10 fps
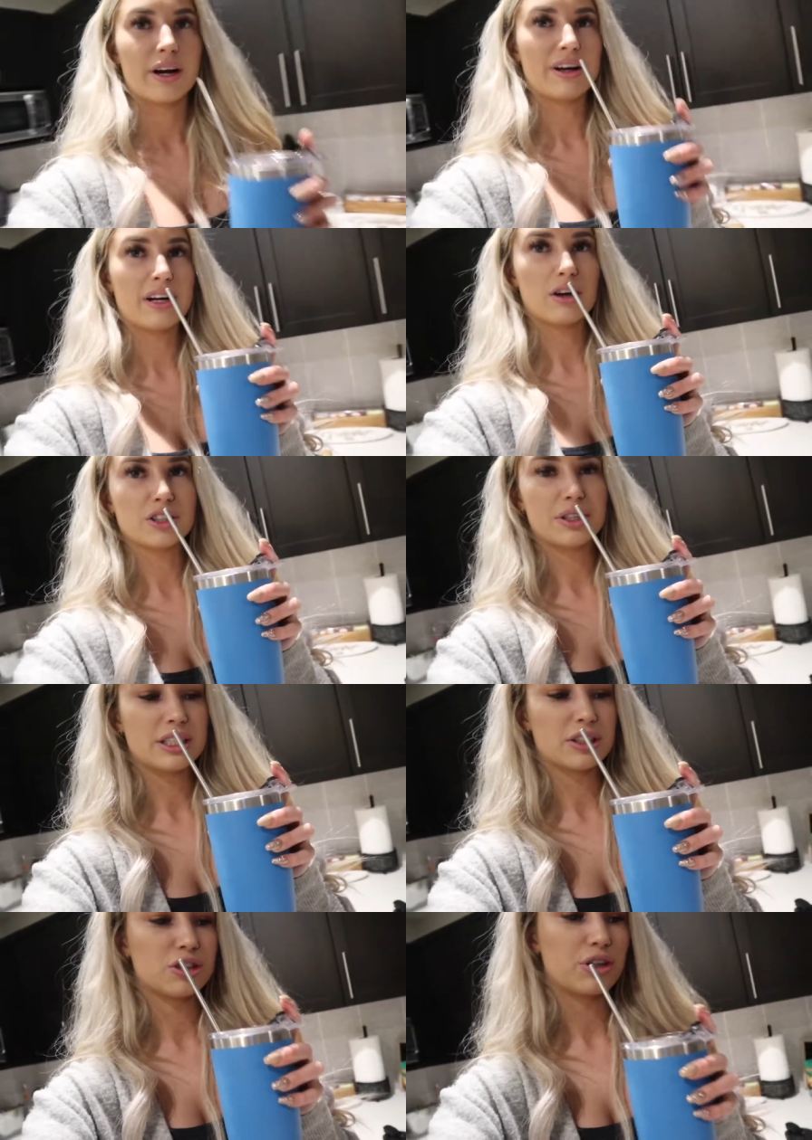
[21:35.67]
I find it also
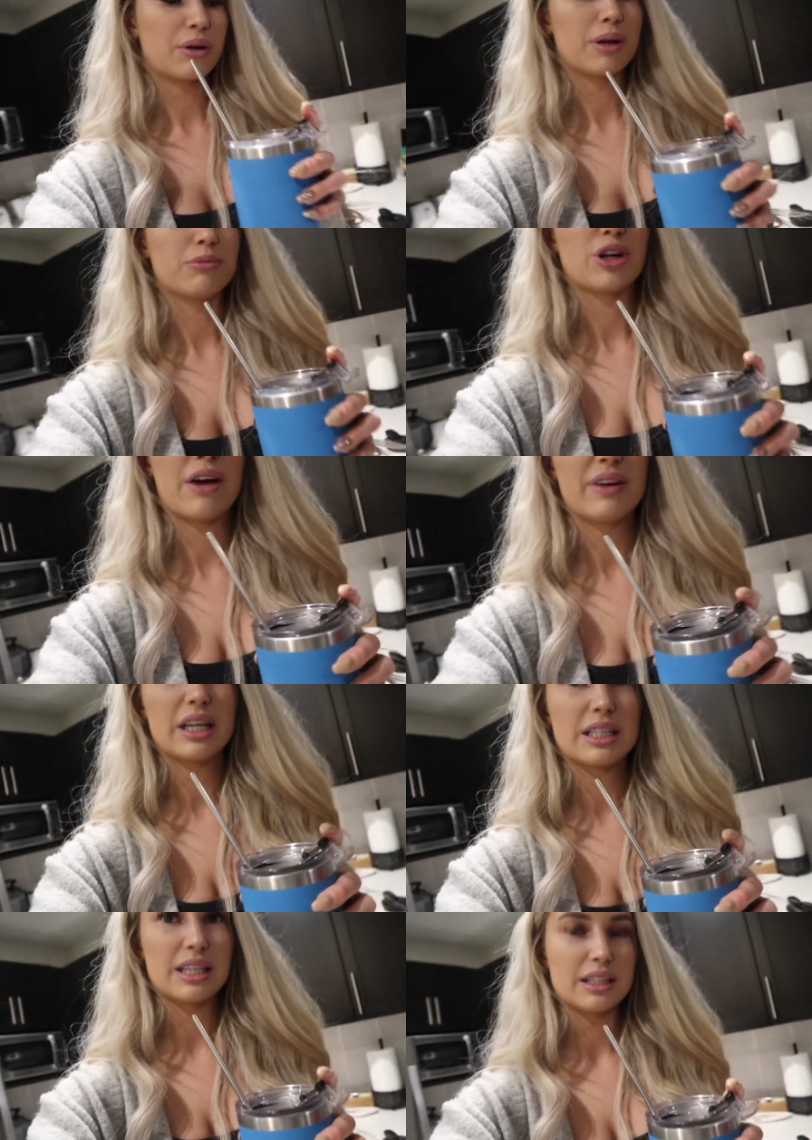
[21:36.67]
easier to drink when I'm driving
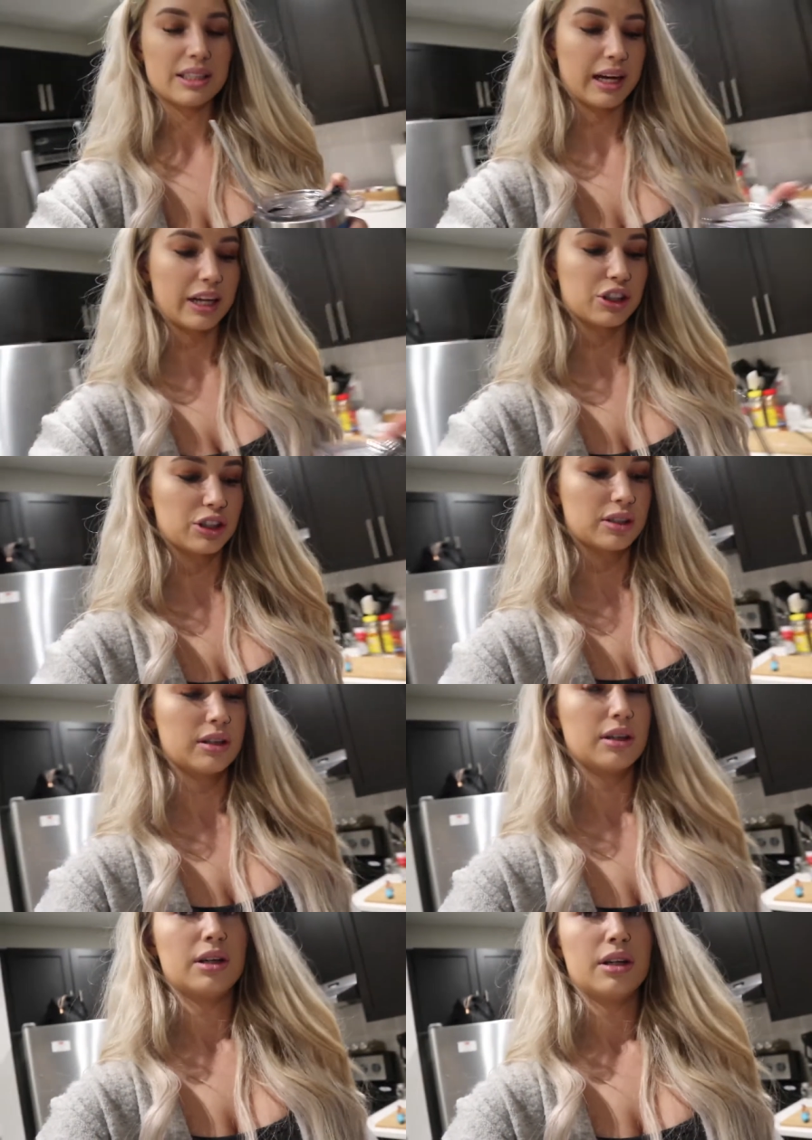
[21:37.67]
because then it's like I can
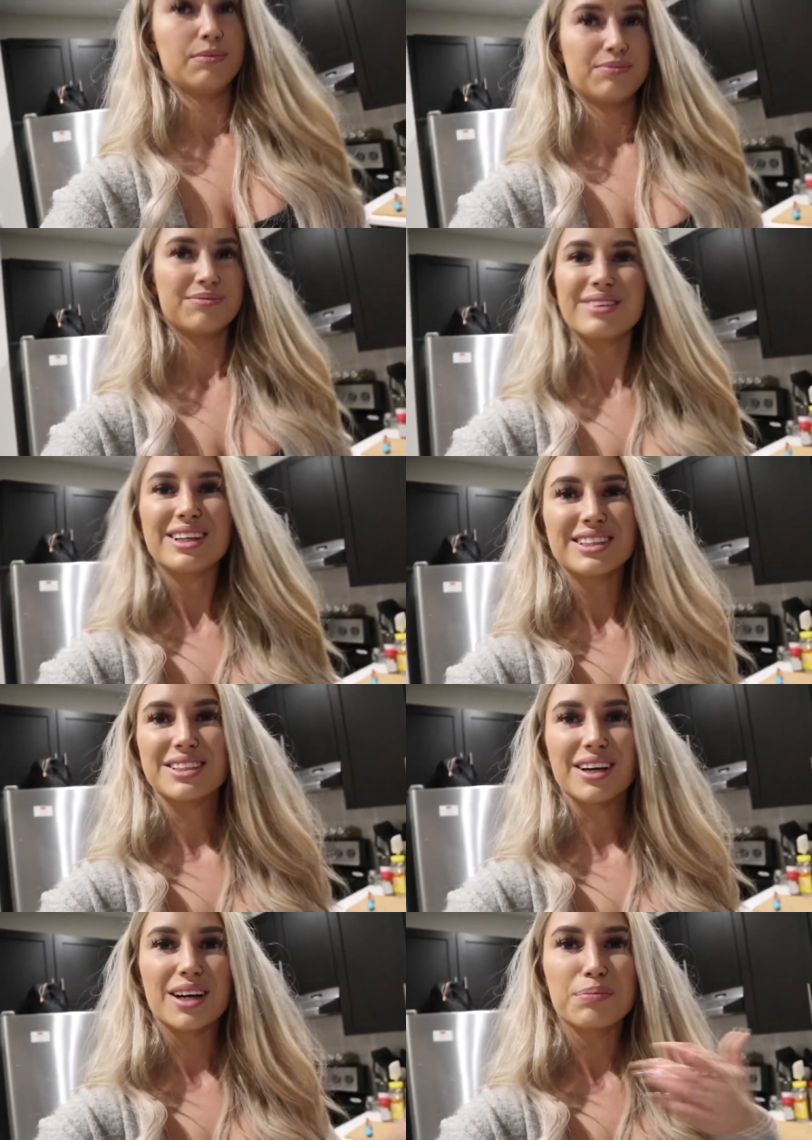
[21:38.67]
just
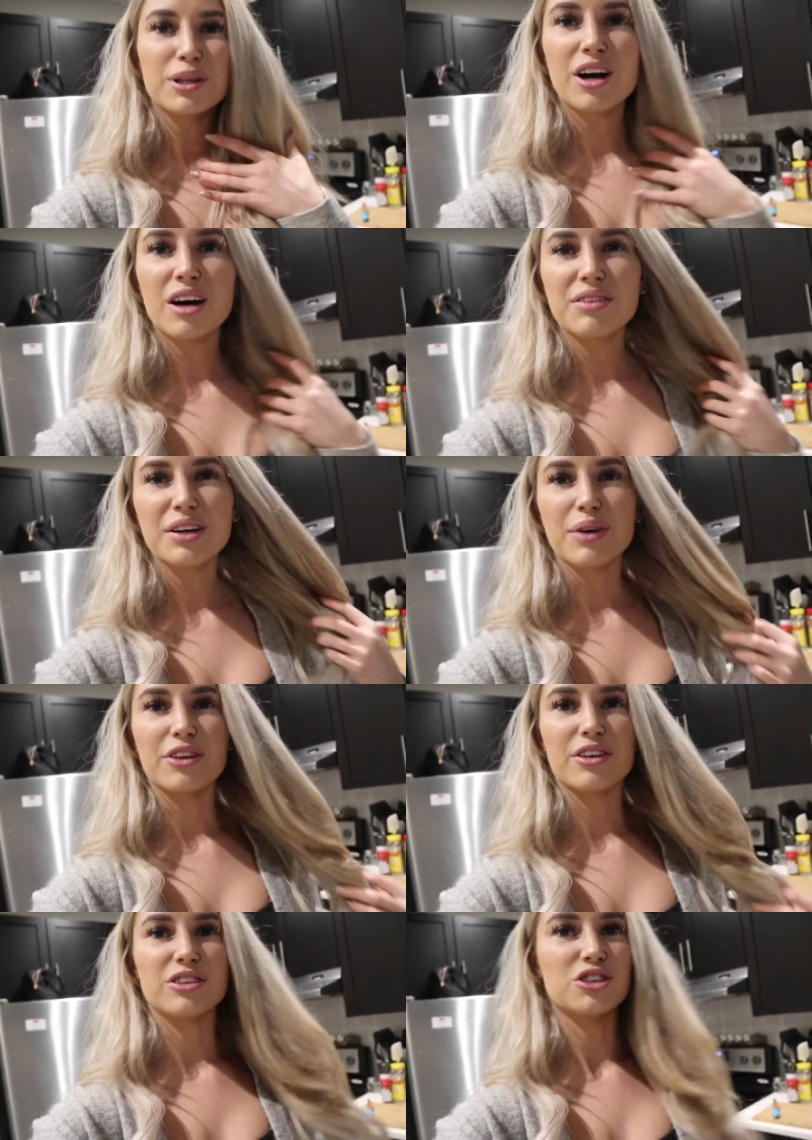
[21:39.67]
suck up the coffee
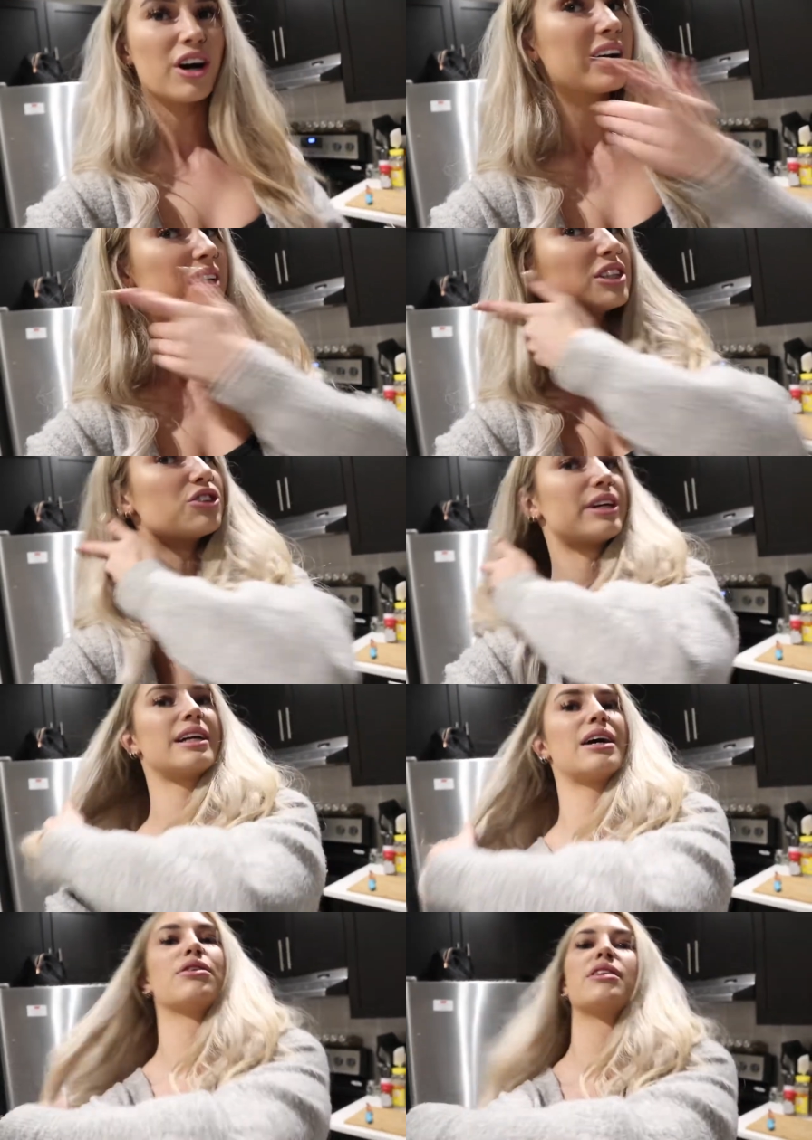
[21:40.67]
rather than trying to drink
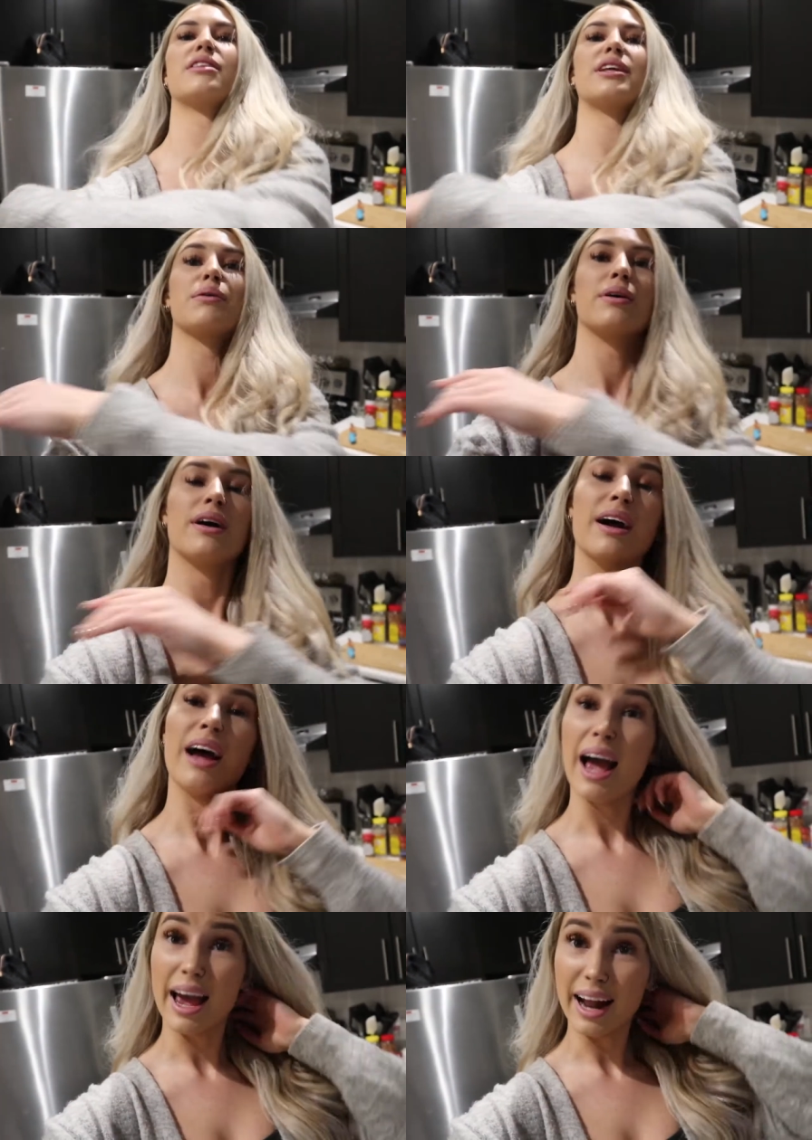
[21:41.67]
it out of the thing
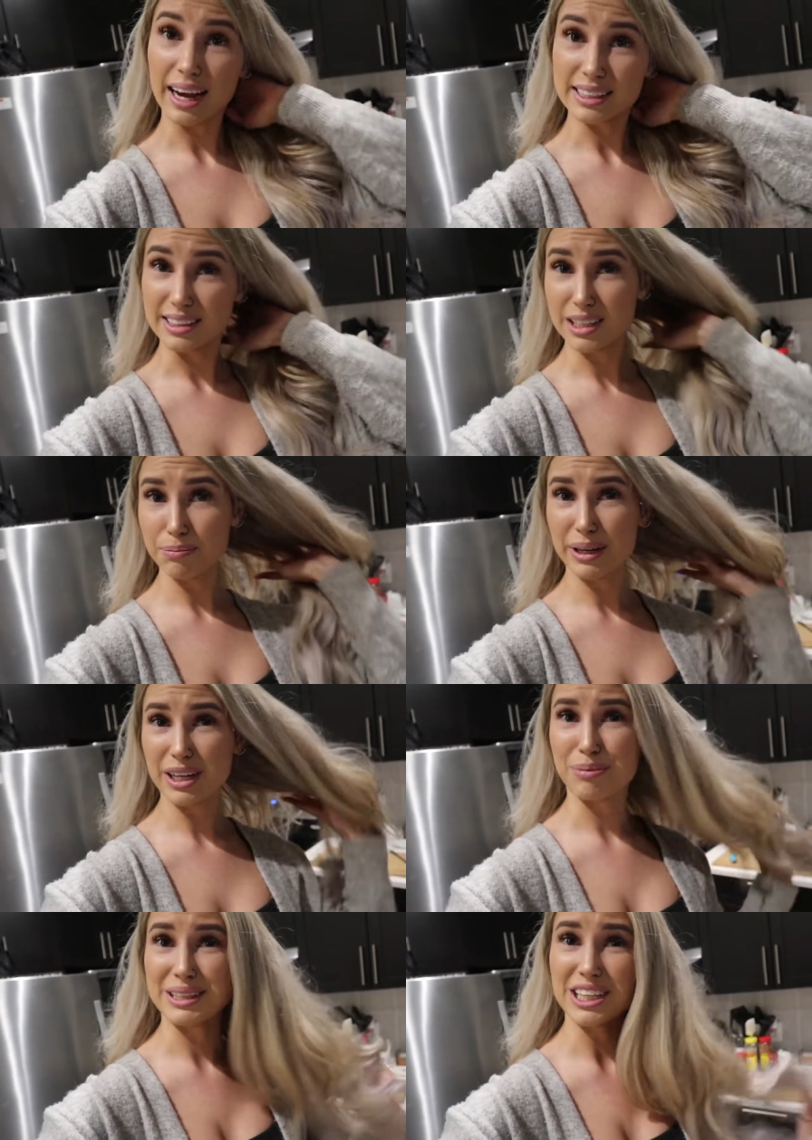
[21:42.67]
and accidentally dumping
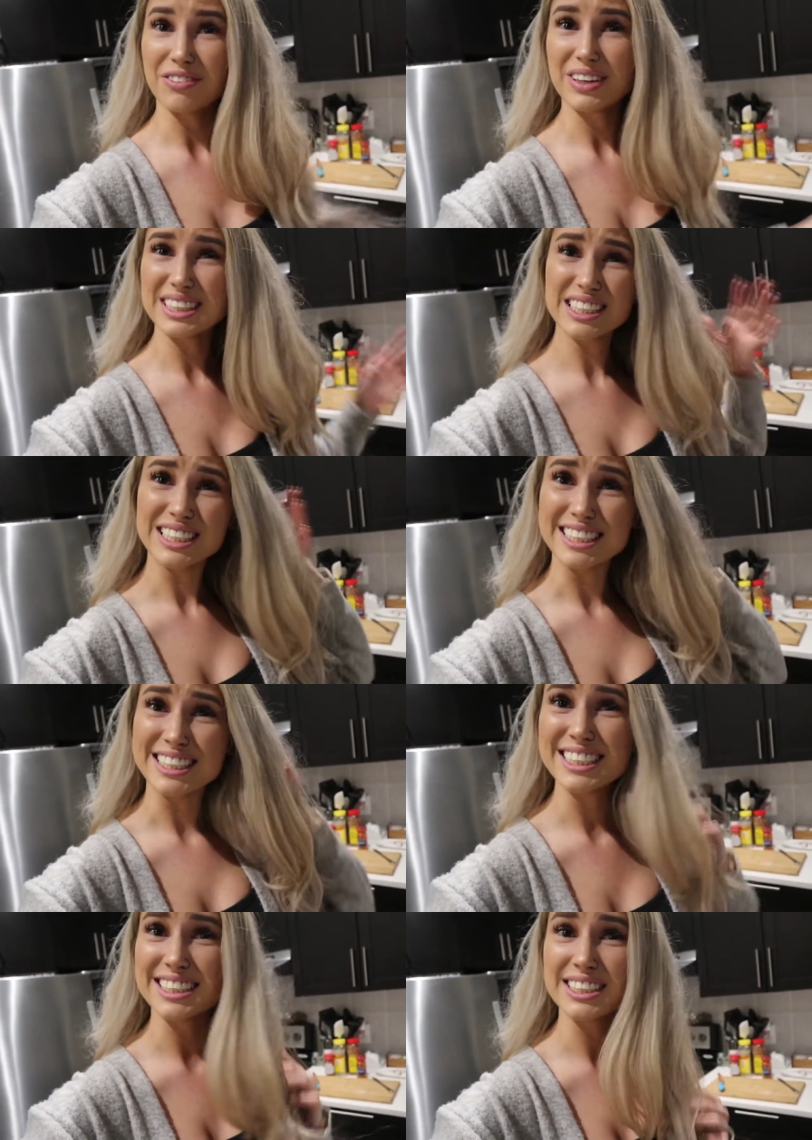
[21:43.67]
it on myself because it's
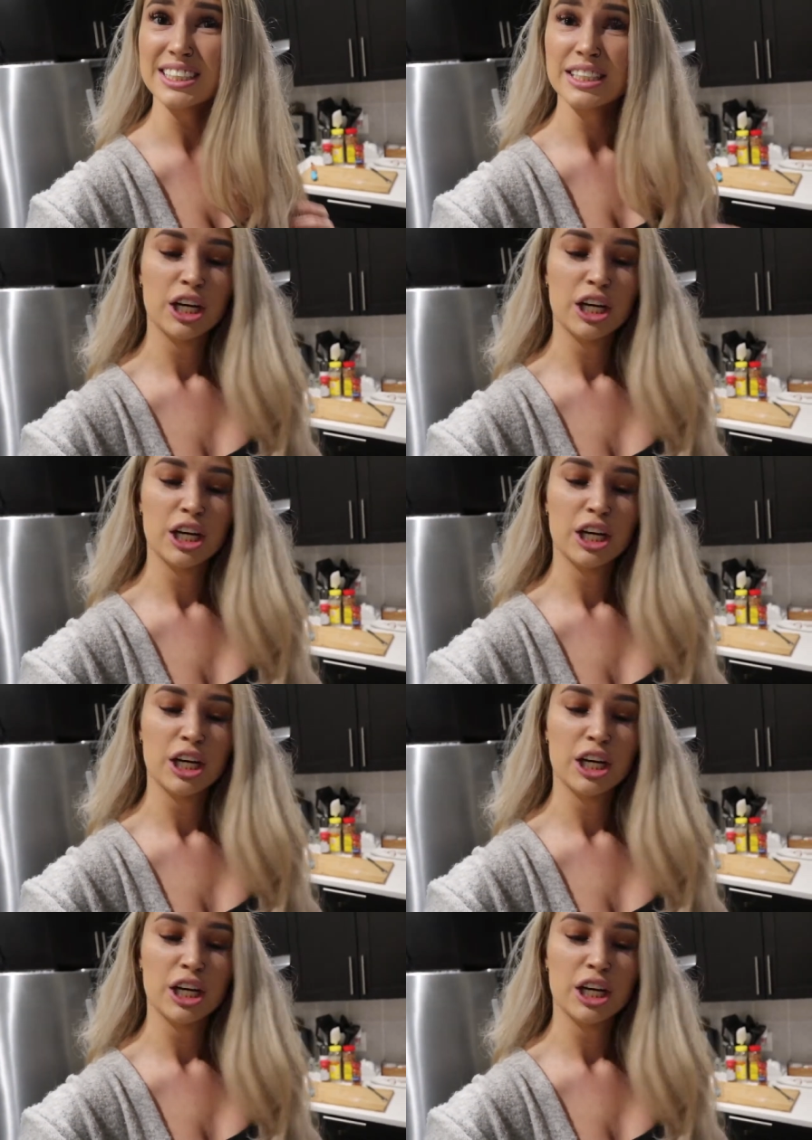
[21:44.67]
hot.